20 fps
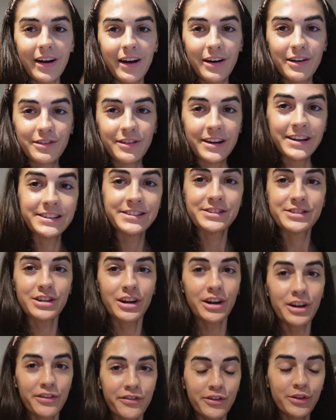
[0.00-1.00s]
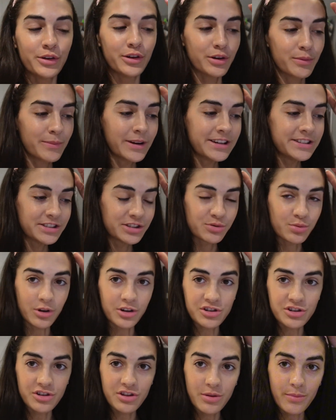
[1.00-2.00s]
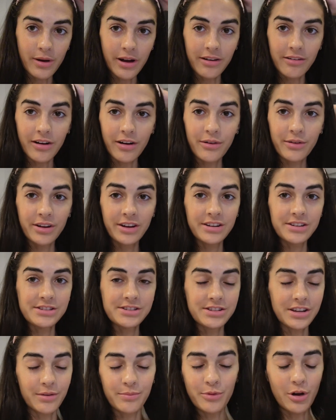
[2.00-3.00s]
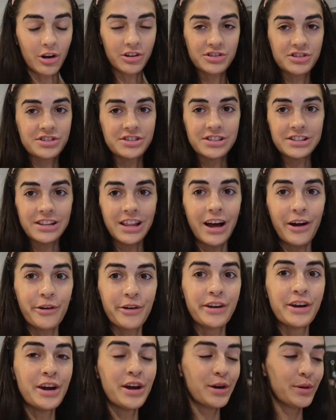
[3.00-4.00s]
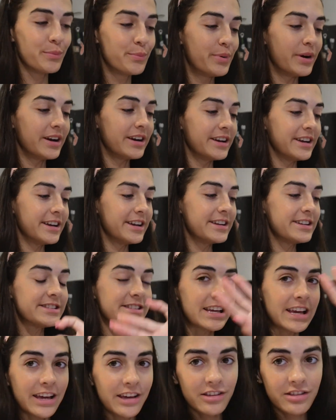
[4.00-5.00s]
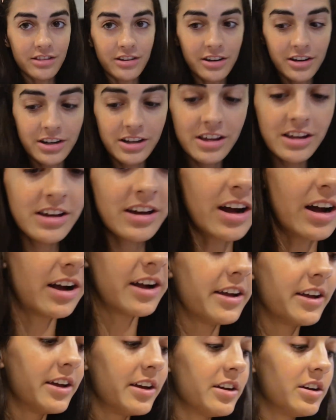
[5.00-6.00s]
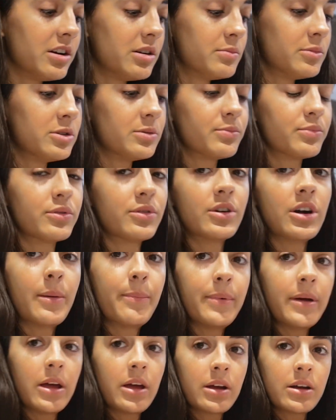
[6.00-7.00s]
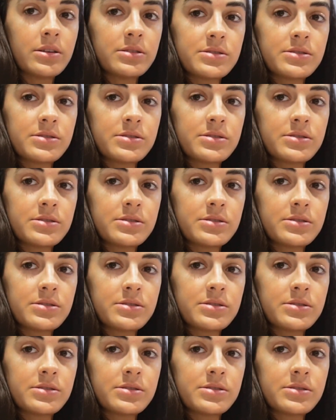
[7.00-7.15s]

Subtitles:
All right, sorry if you hear my dishwasher in the background. It is obnoxiously loud, but it is 8:30. I am prepping